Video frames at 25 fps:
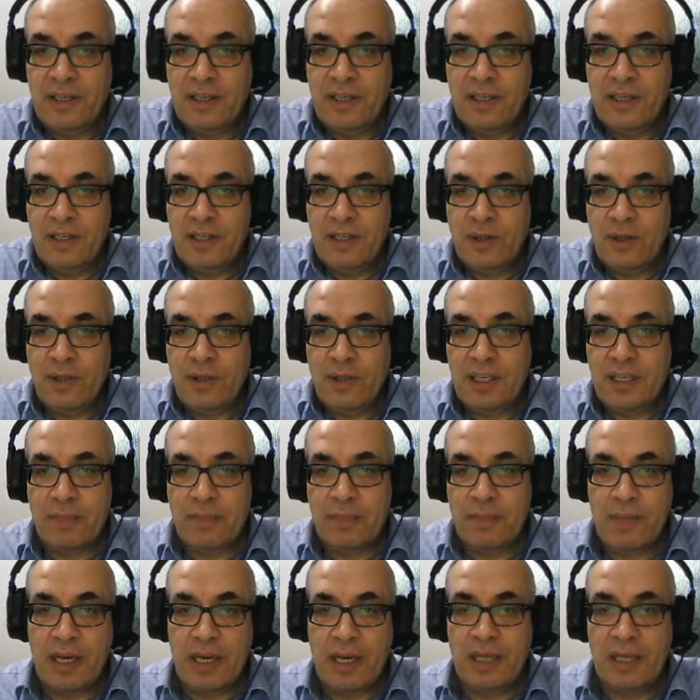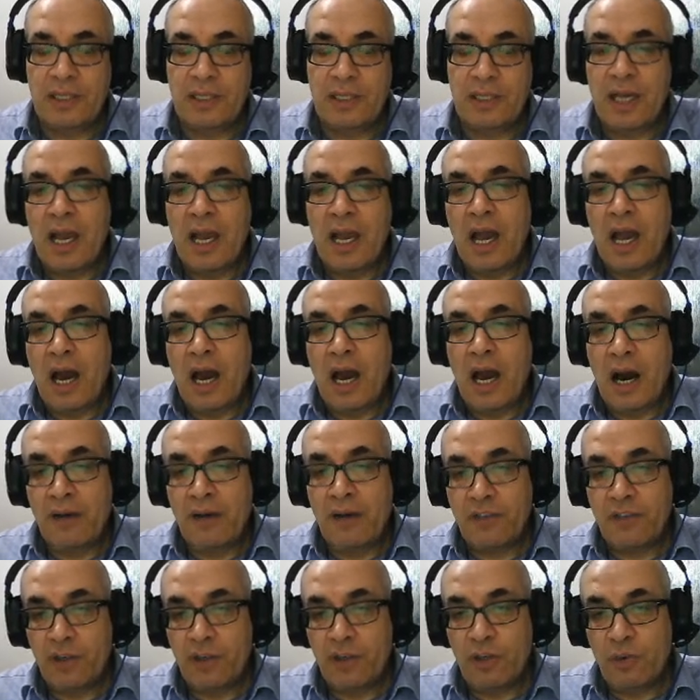So this means
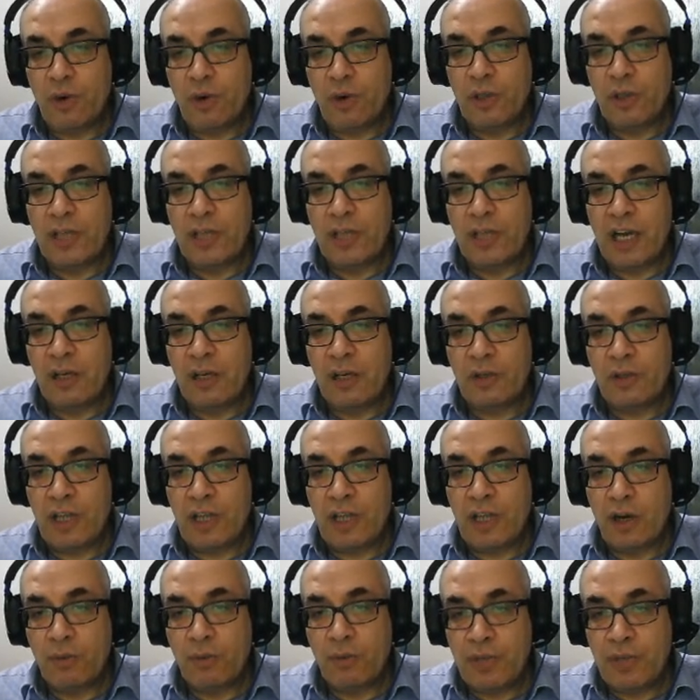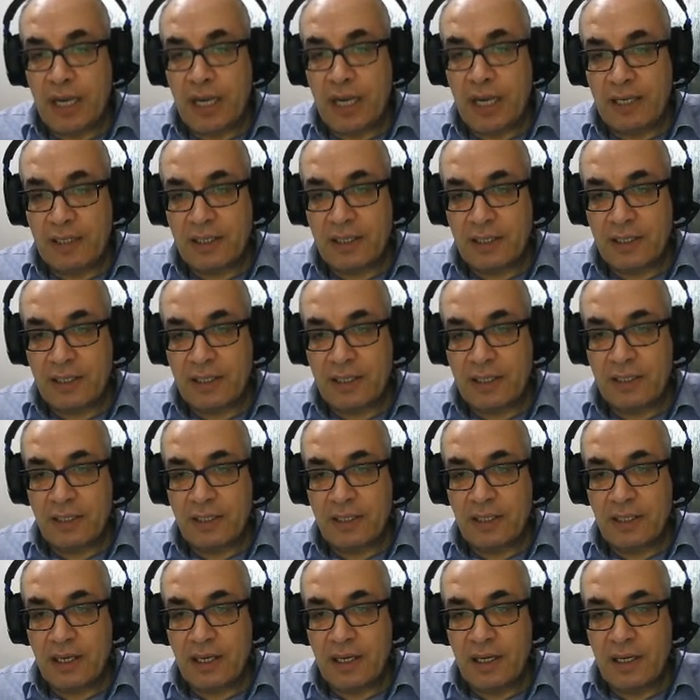after want I use an object,
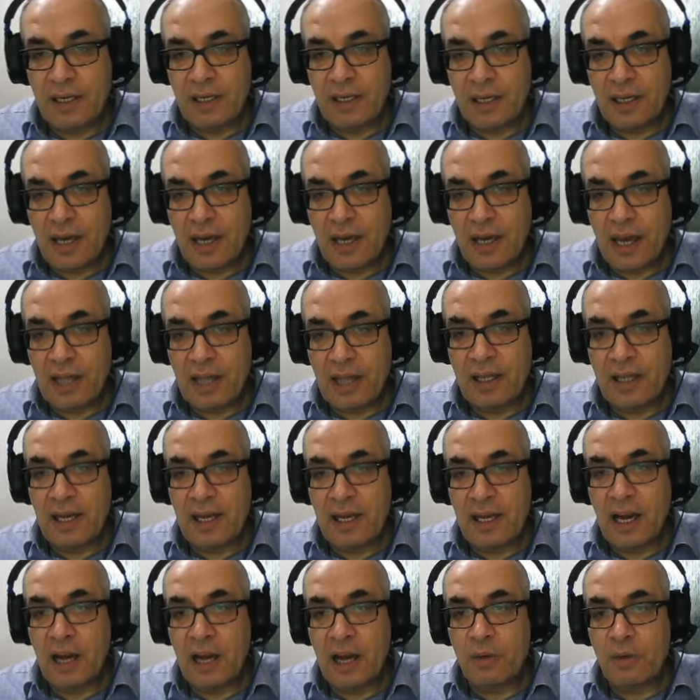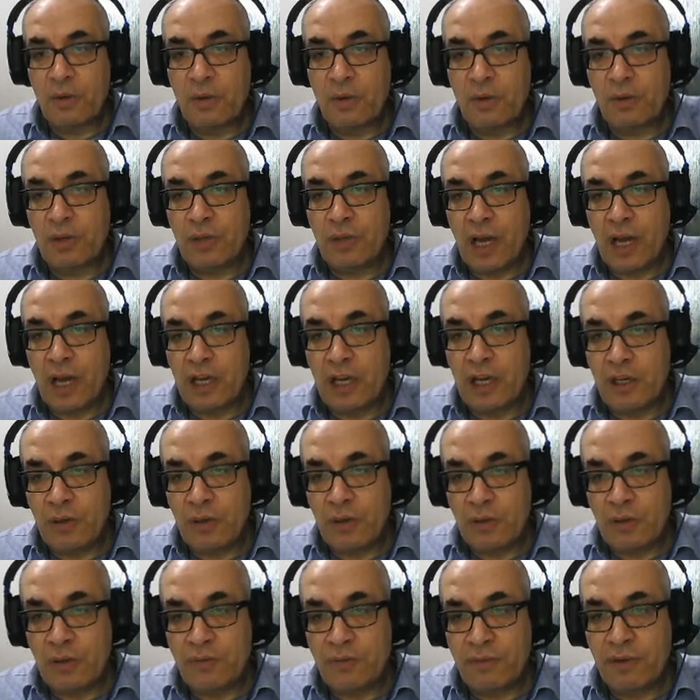and then I use
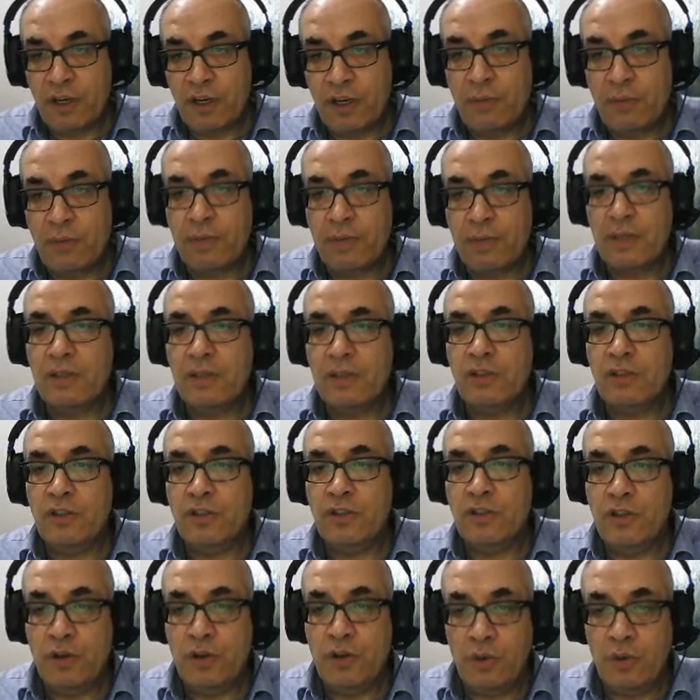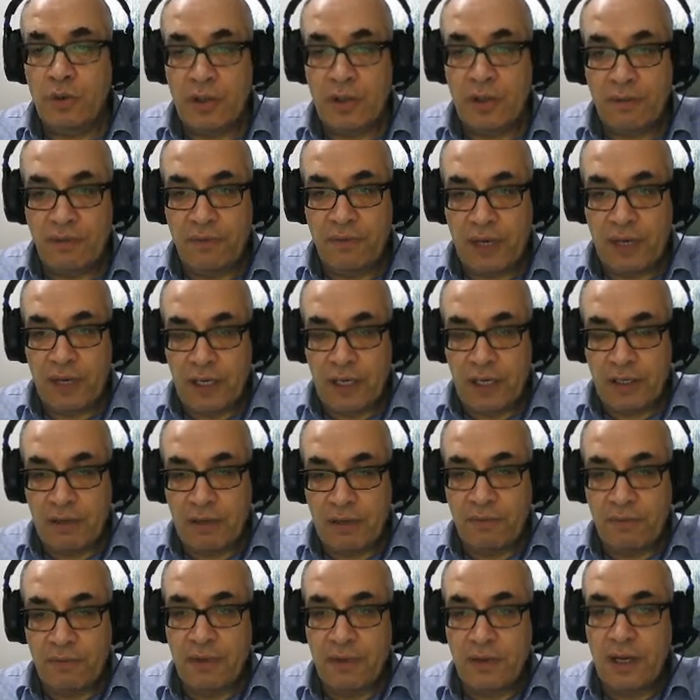verb to with the infinitive,
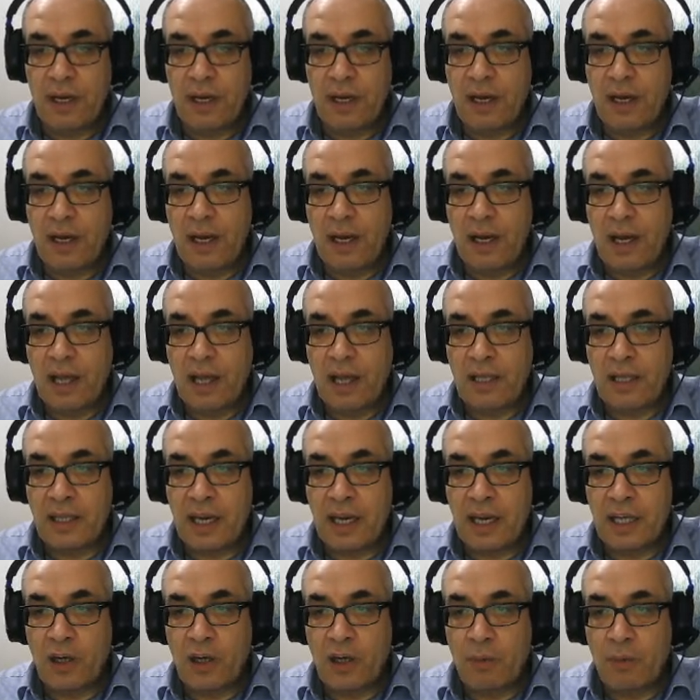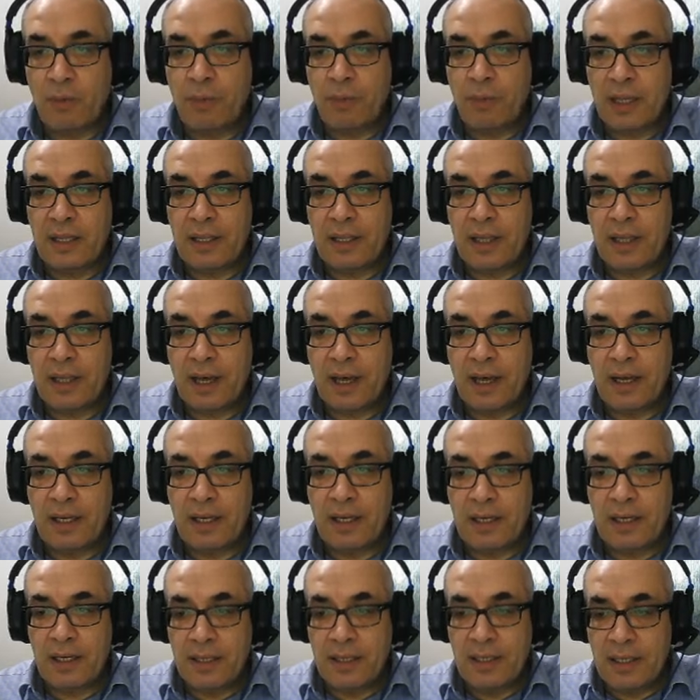and then I complete the
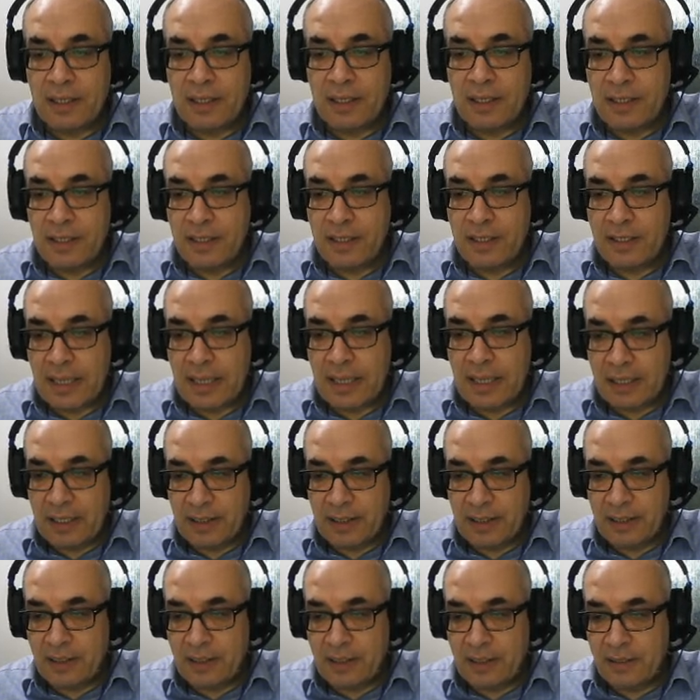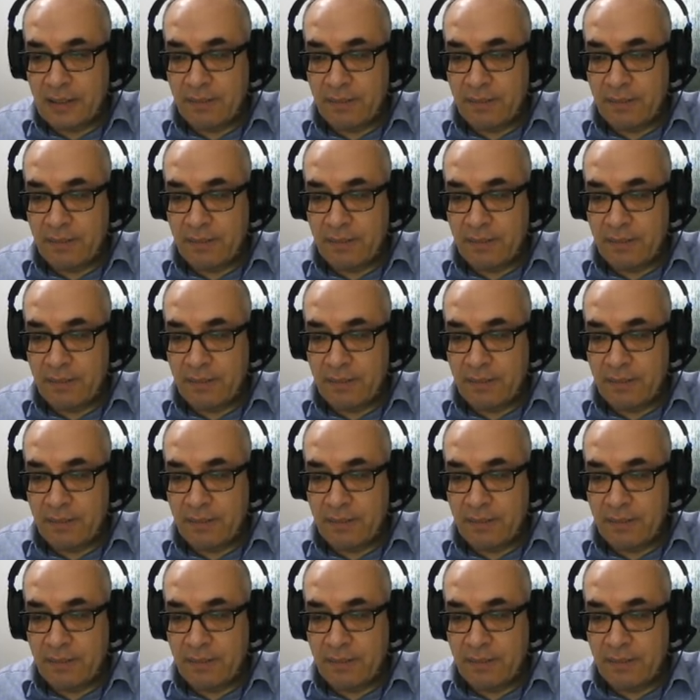sentence.